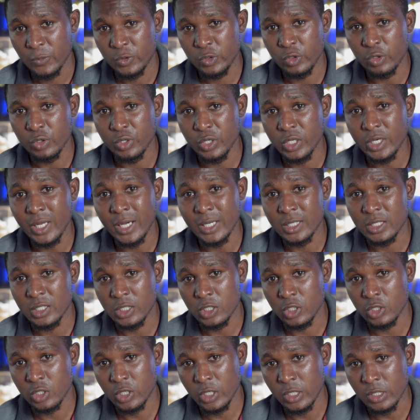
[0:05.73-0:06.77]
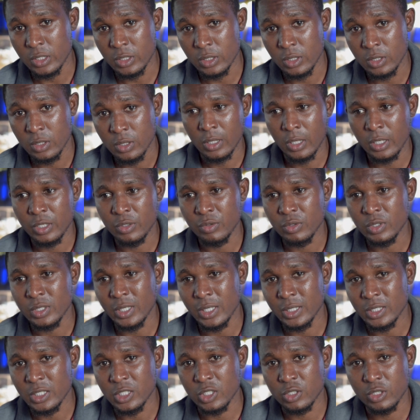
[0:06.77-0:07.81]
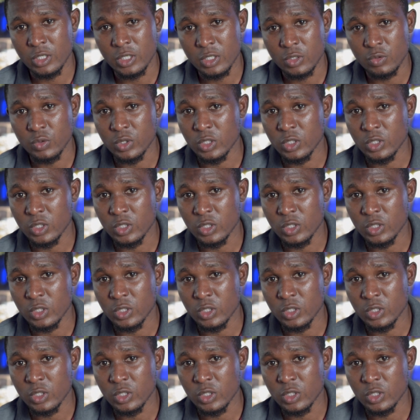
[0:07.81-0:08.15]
So you need anti-stress. So you use anti-stress